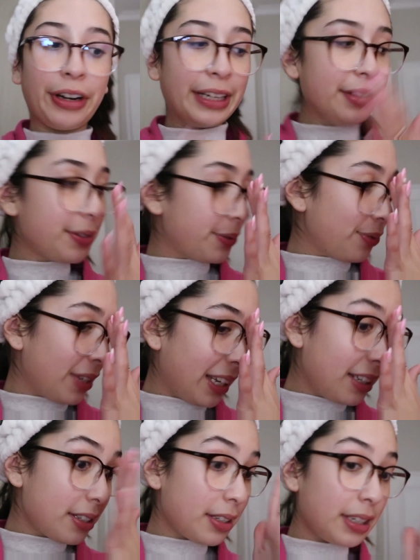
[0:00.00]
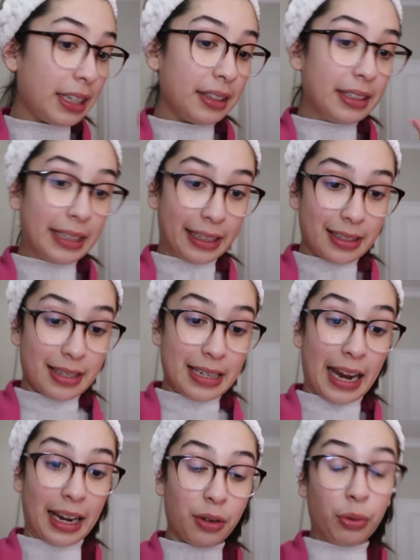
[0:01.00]
friends. It is indeed the next
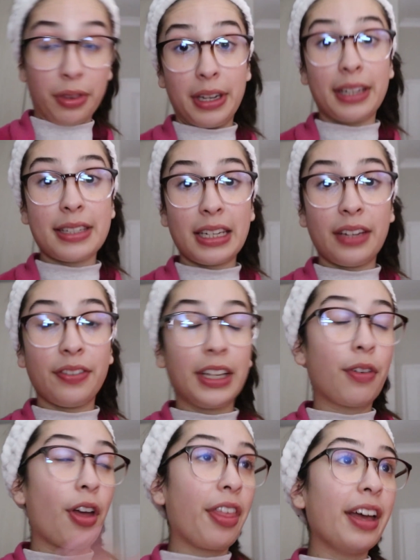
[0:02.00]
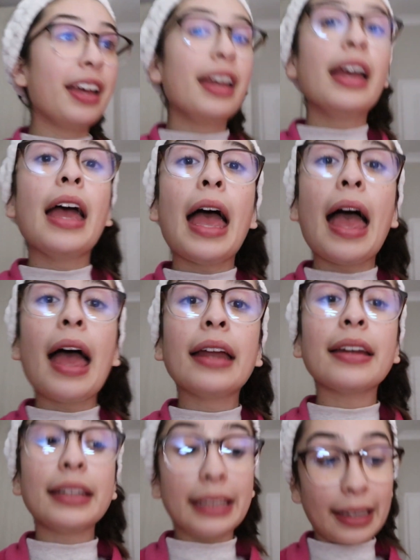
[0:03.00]
day, or the next evening rather,
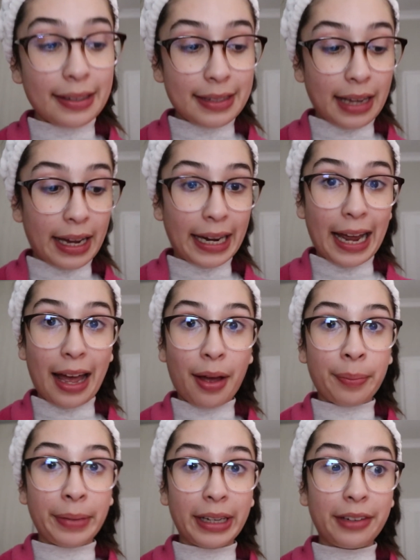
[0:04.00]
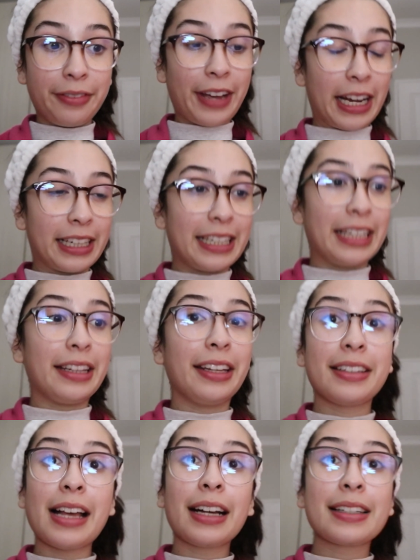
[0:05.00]
and yes, I am in fact in the
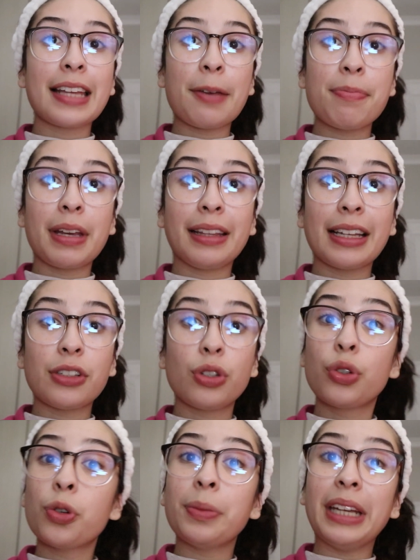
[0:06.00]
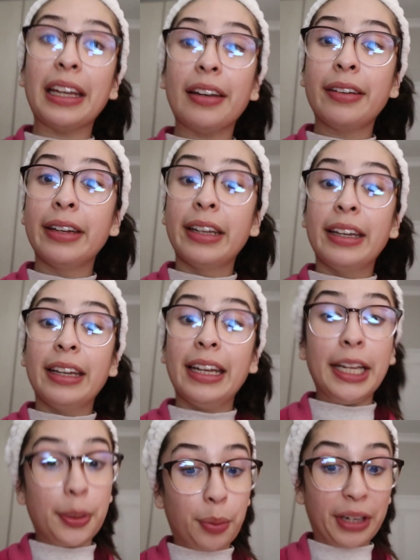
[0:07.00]
exact same thing that you saw me in
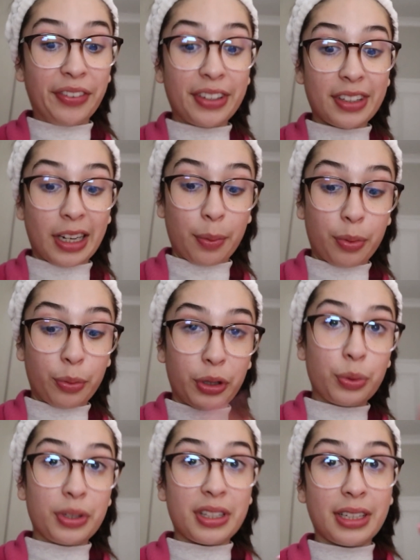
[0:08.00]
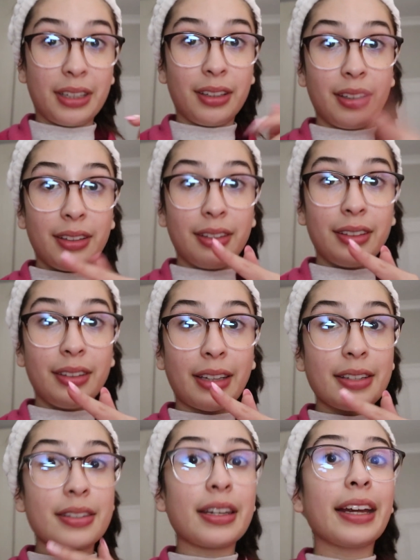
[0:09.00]
the previous clip, which was
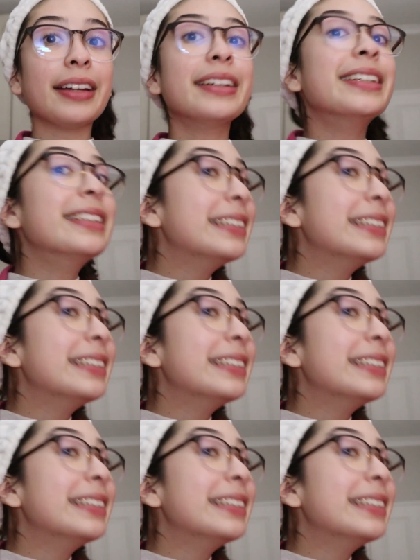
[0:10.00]
yesterday.